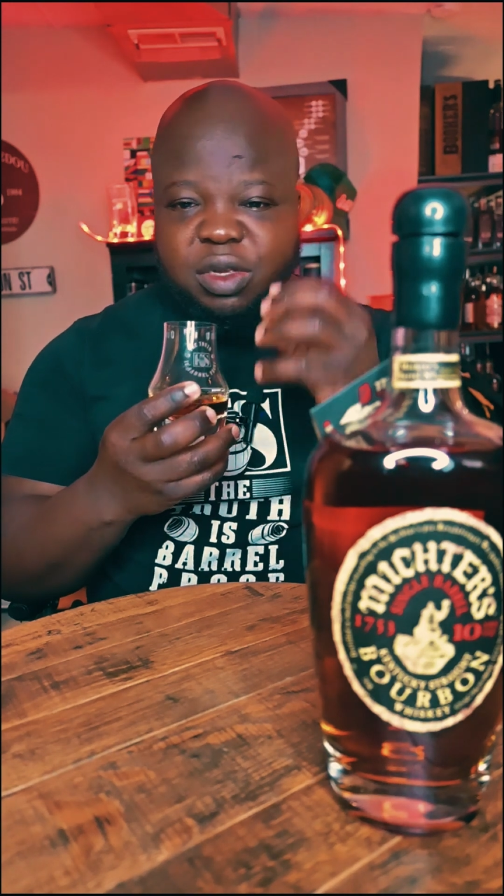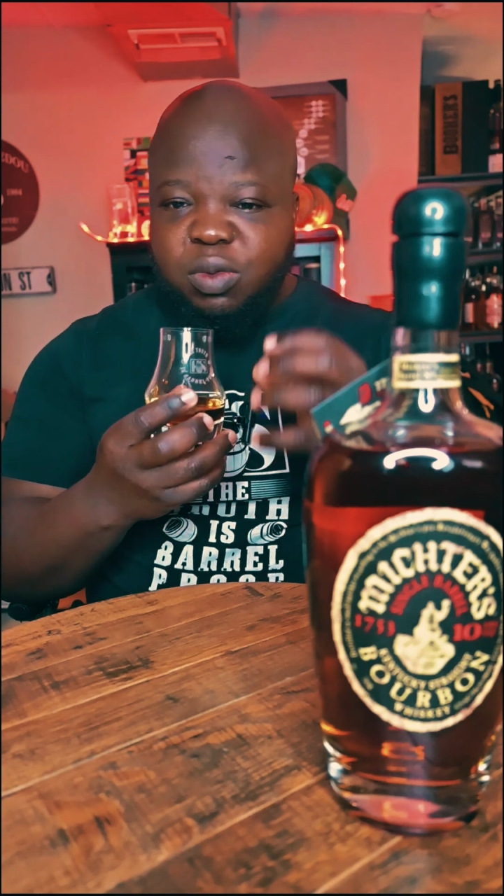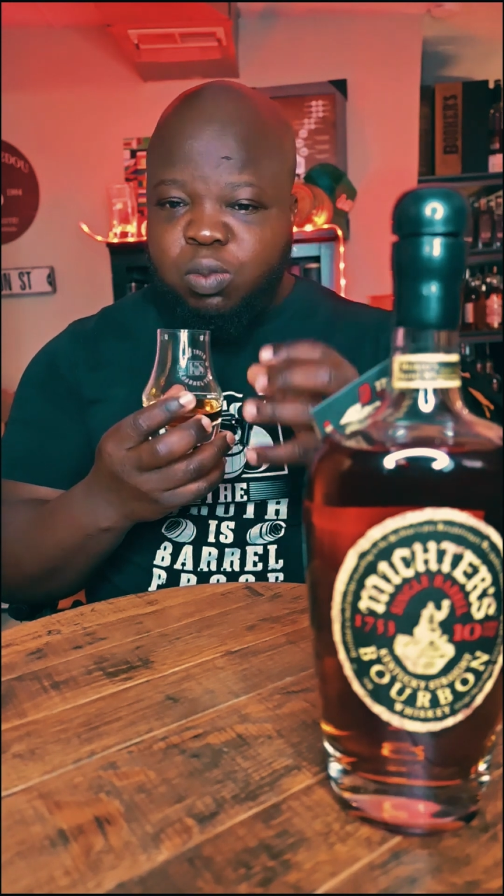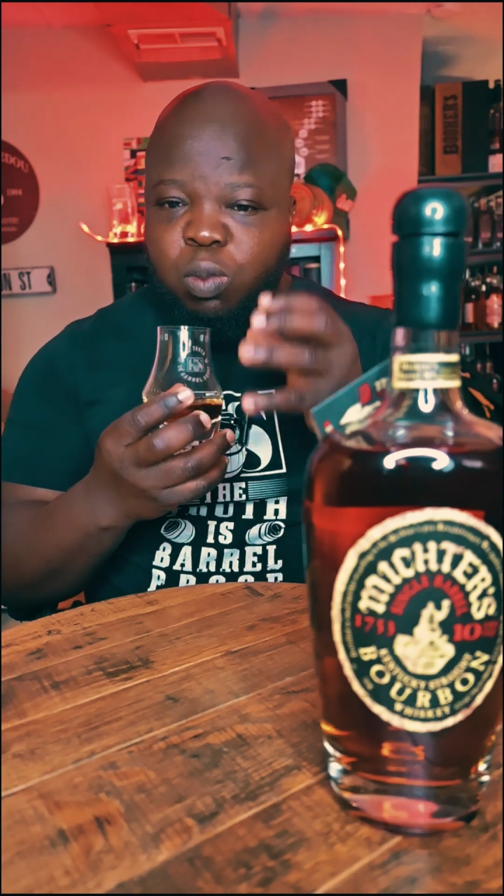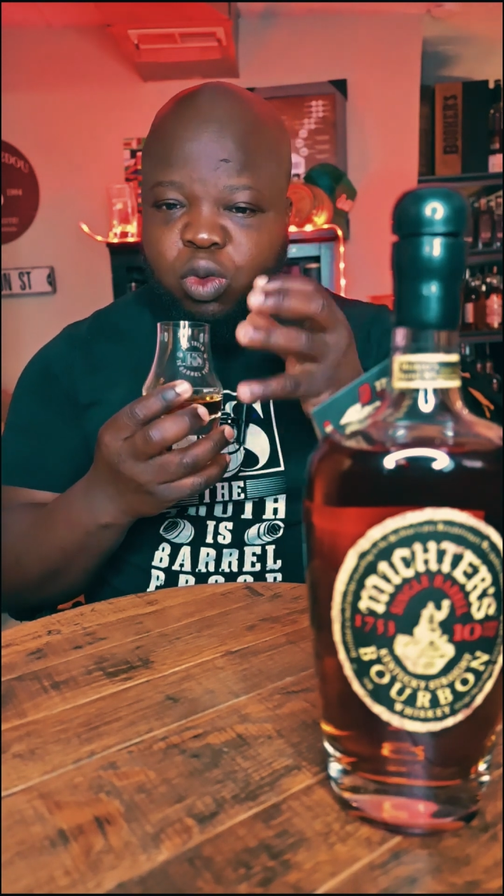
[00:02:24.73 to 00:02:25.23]

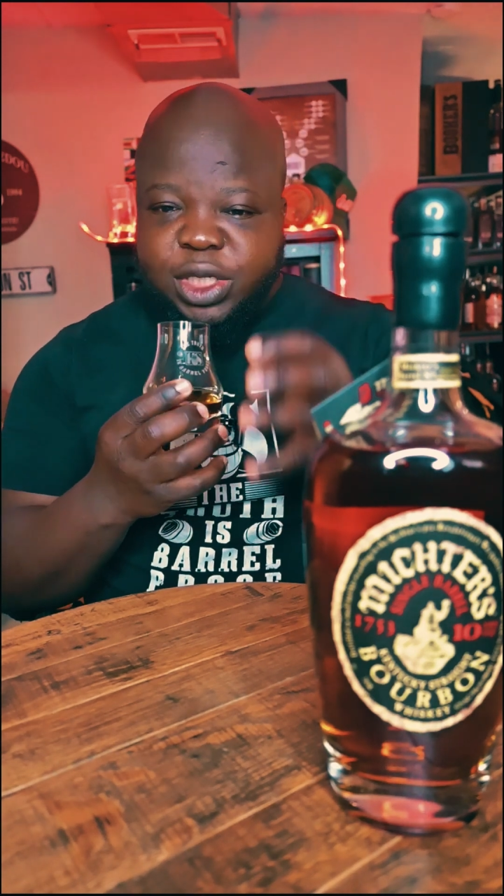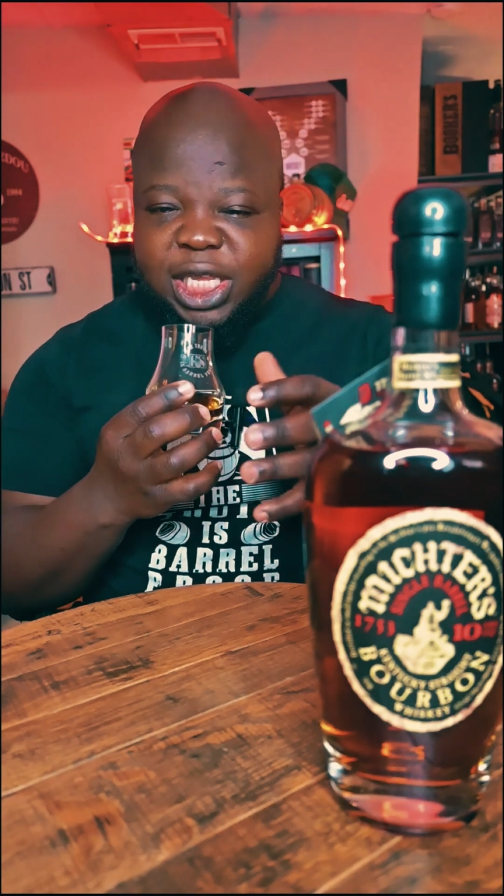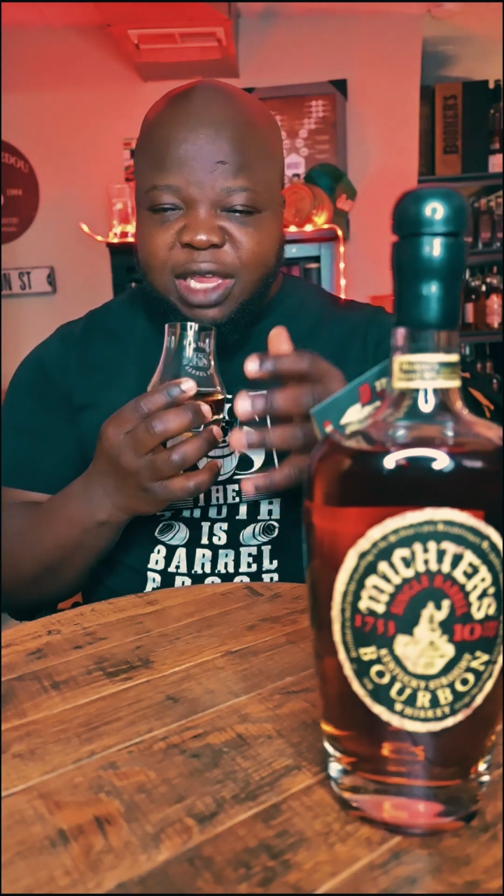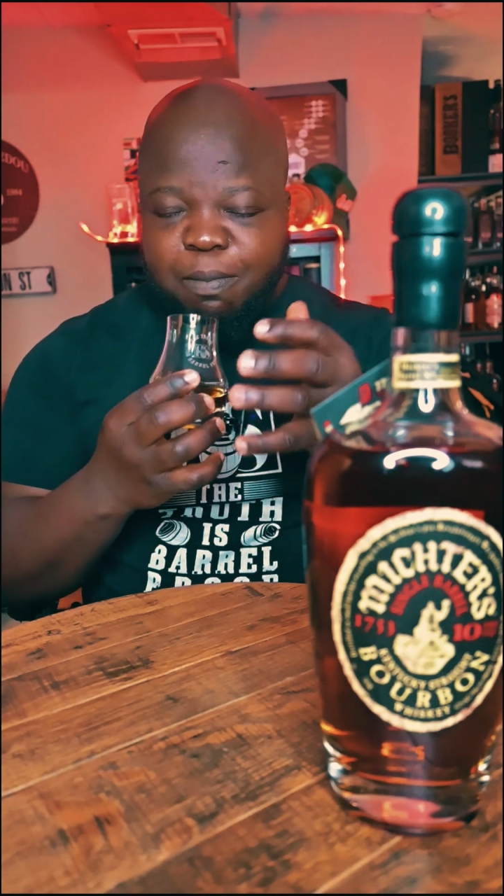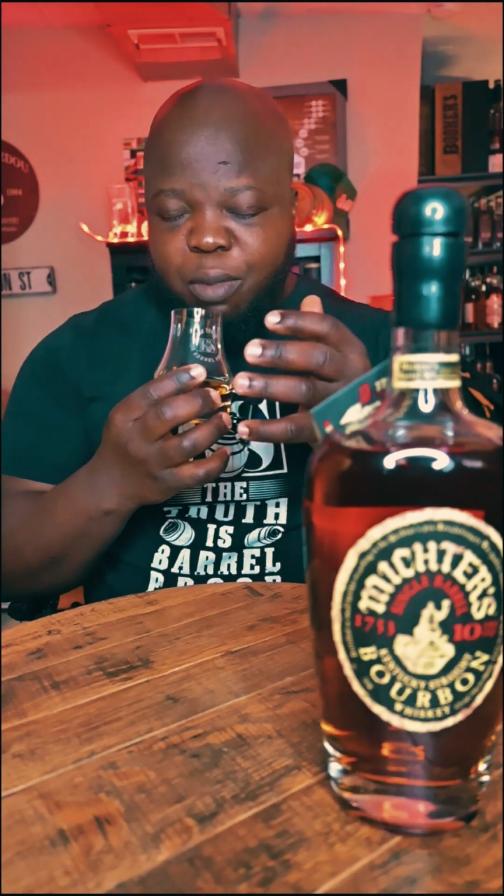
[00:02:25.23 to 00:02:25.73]

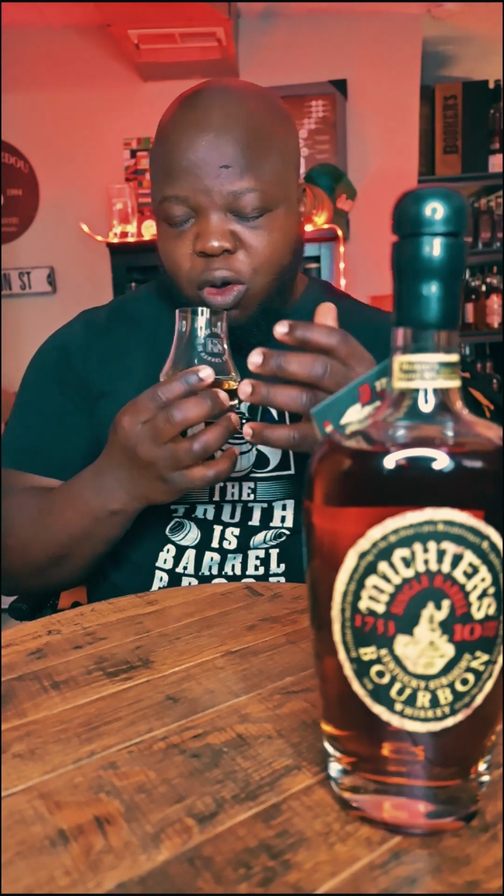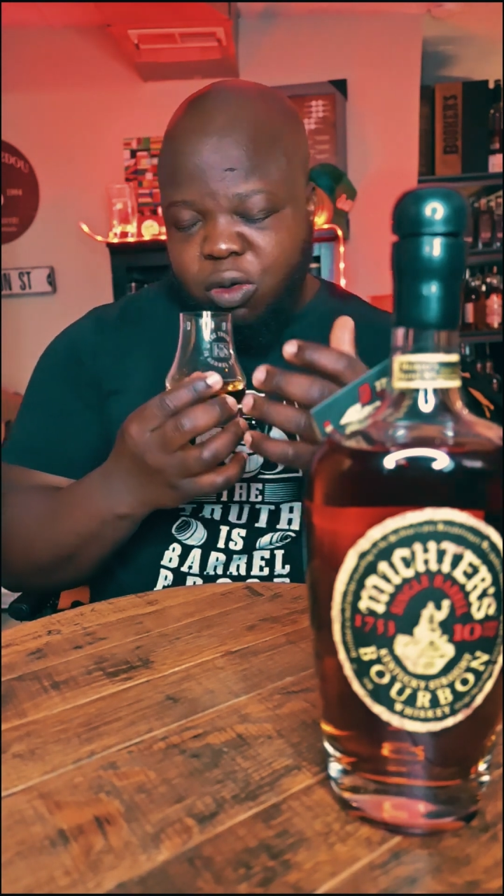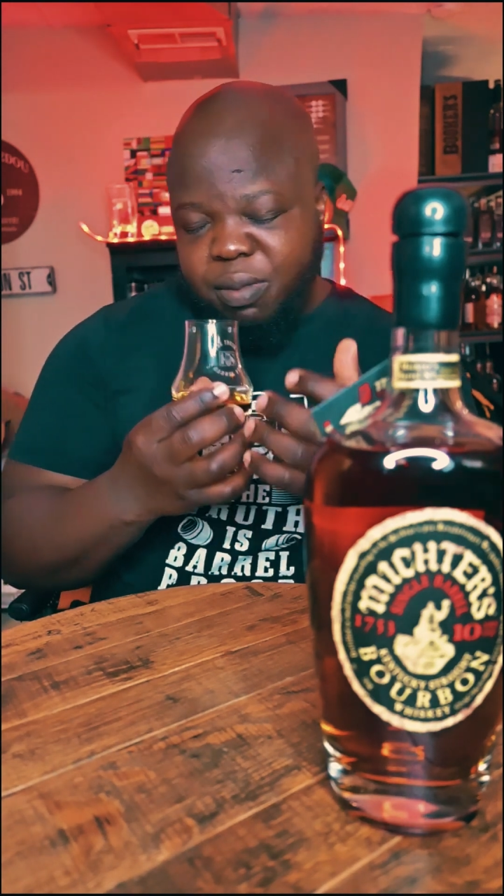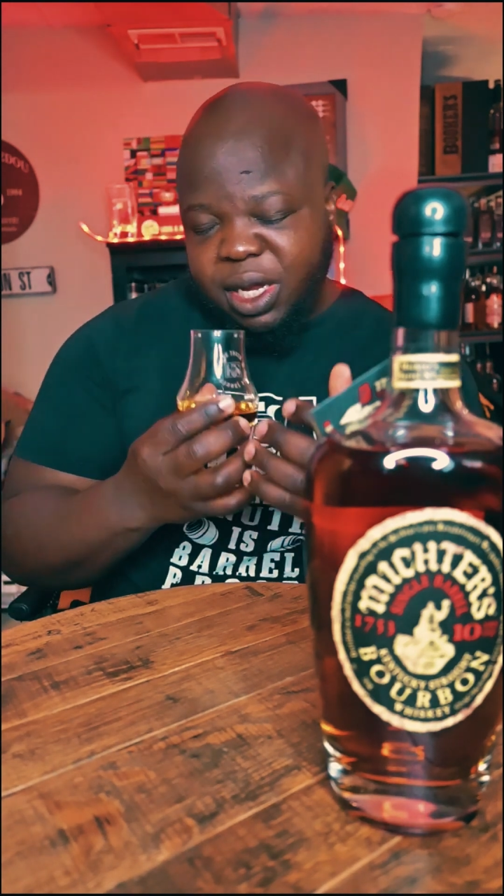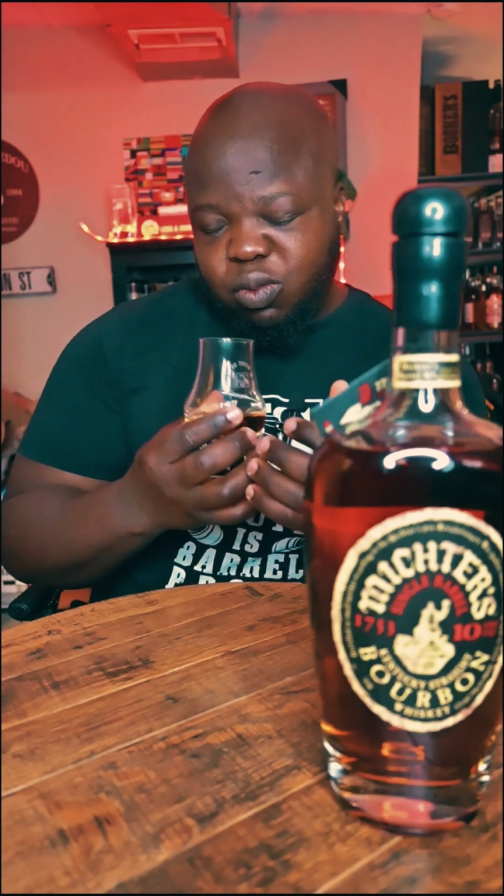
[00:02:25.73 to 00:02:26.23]
mostly bourbon.